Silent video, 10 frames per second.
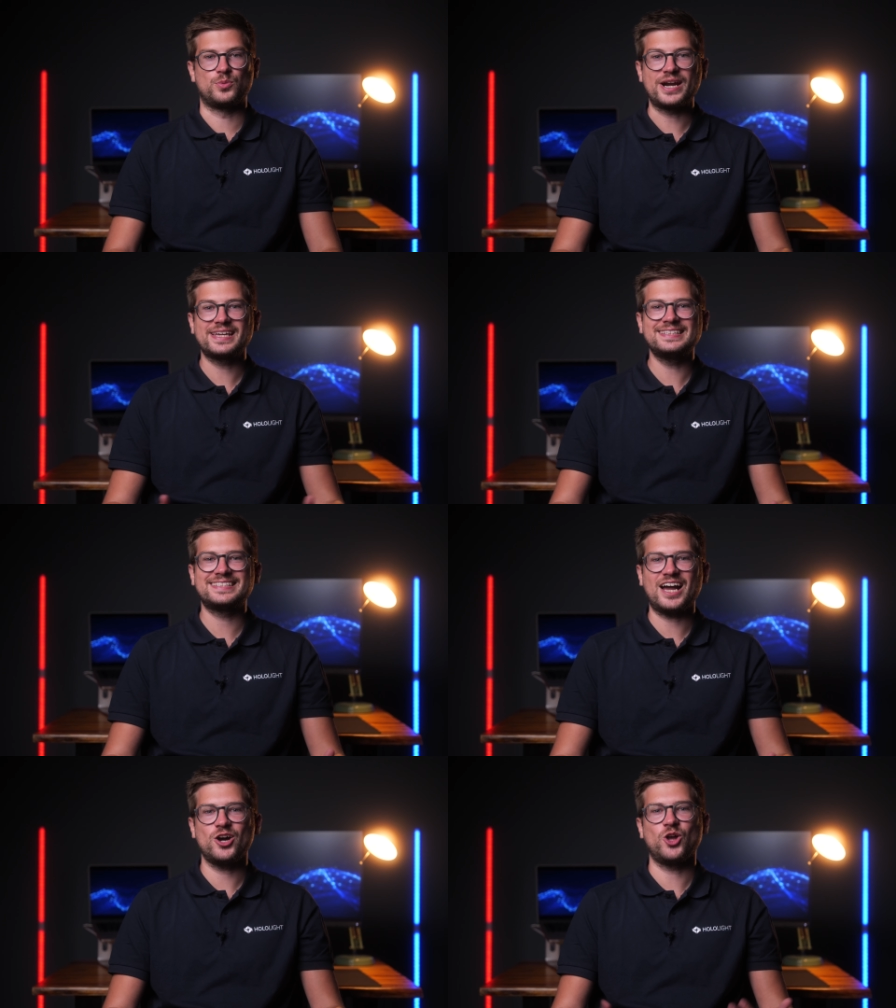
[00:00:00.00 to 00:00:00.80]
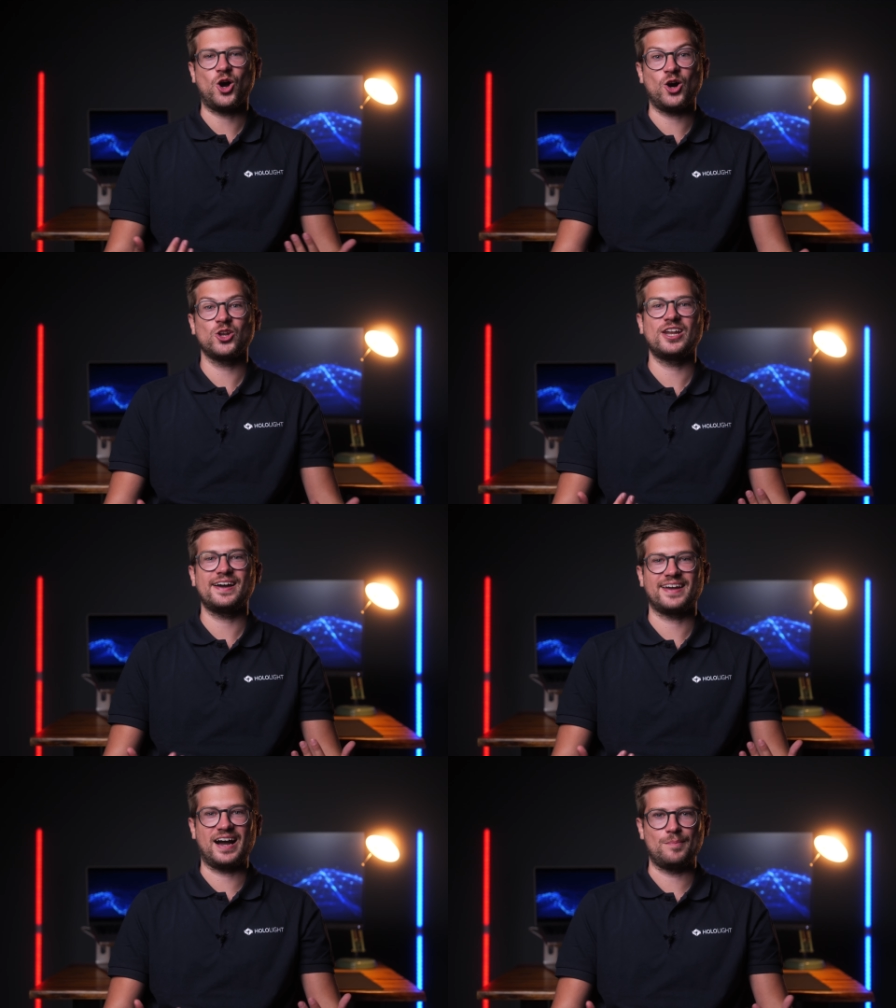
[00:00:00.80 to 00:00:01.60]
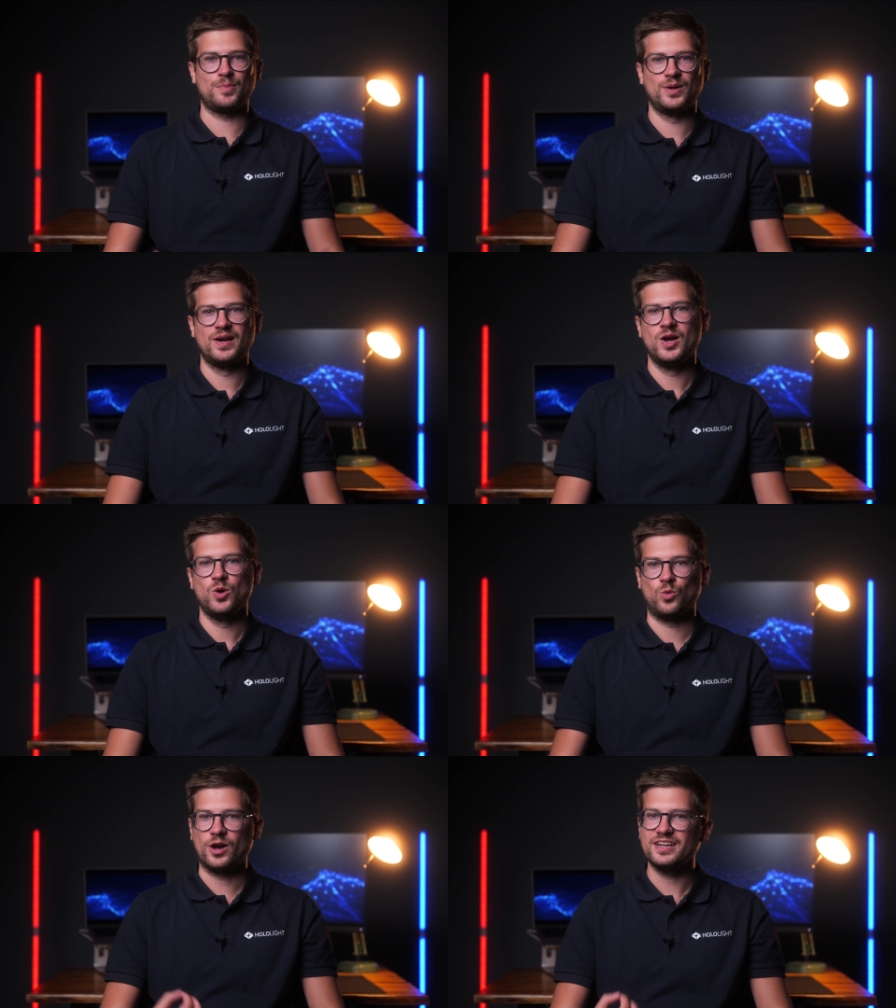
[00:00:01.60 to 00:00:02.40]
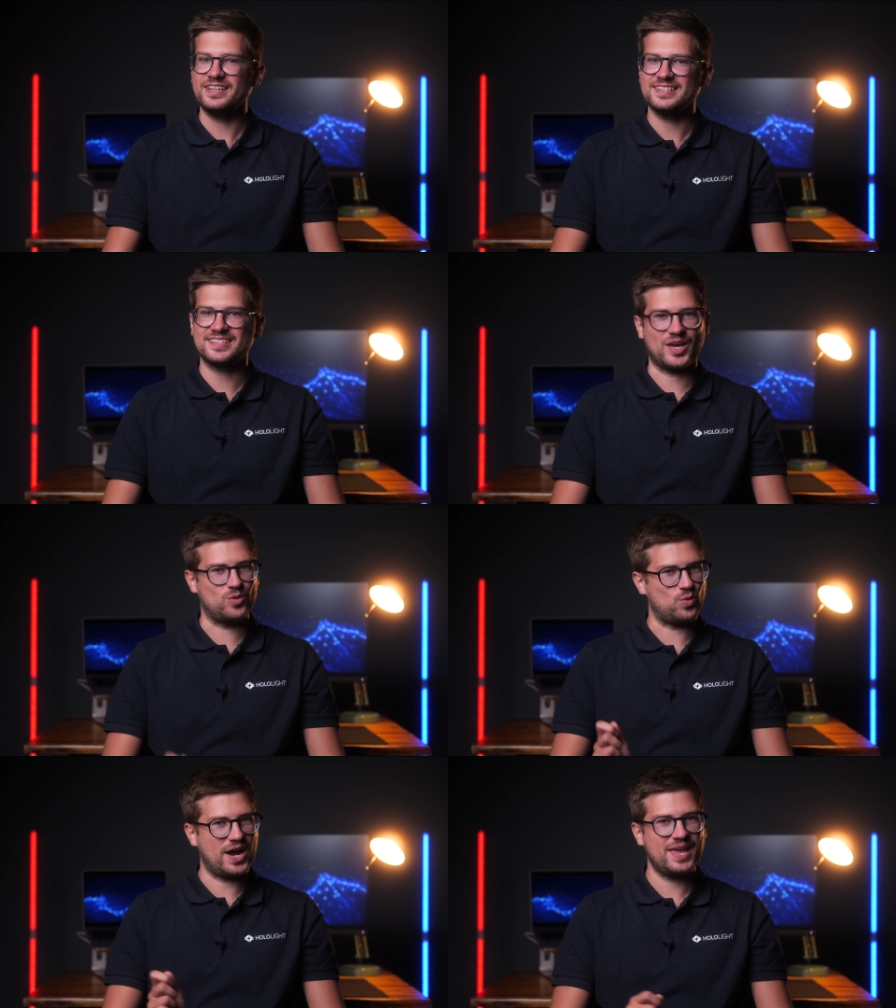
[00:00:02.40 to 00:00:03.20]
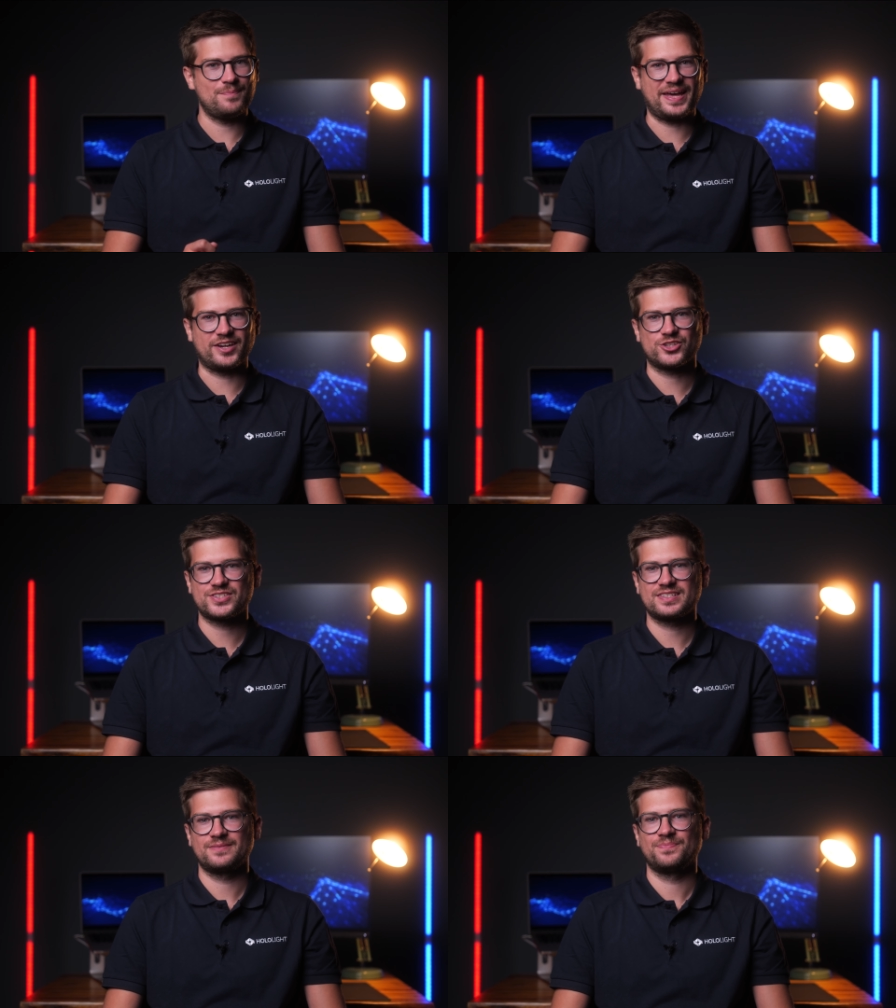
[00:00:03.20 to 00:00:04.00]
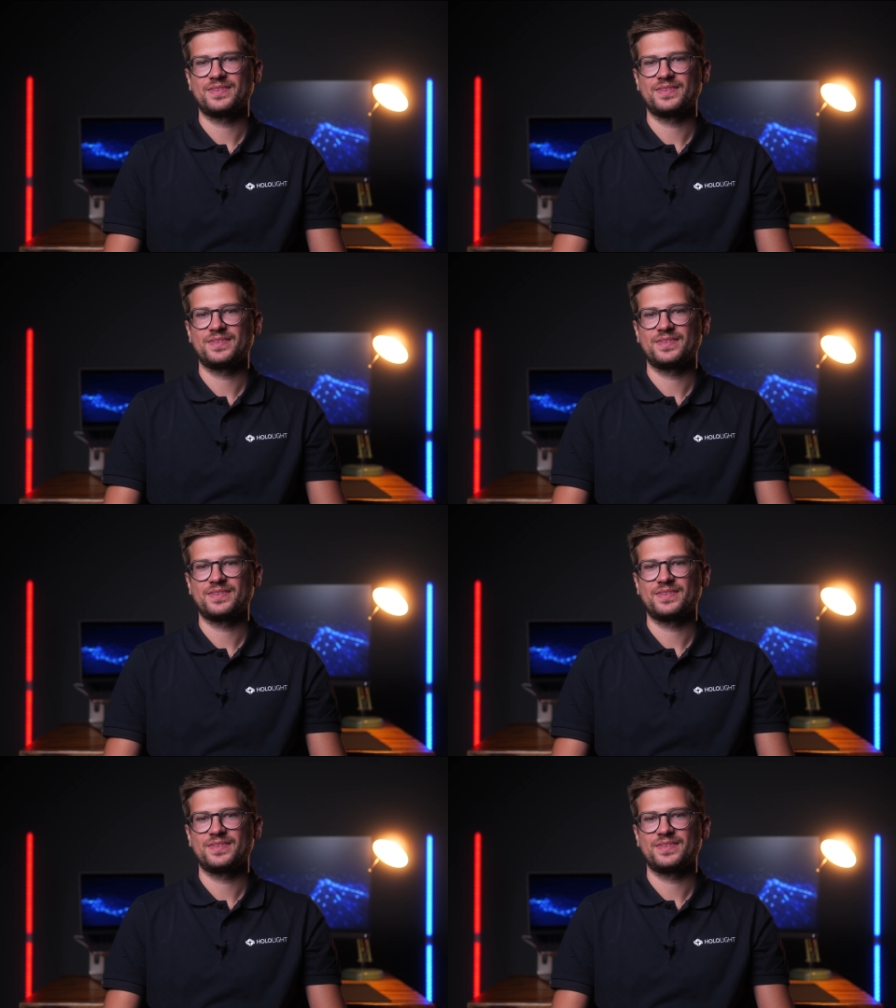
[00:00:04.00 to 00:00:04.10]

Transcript: Breaking down Hololight Hub, what it is and why it matters.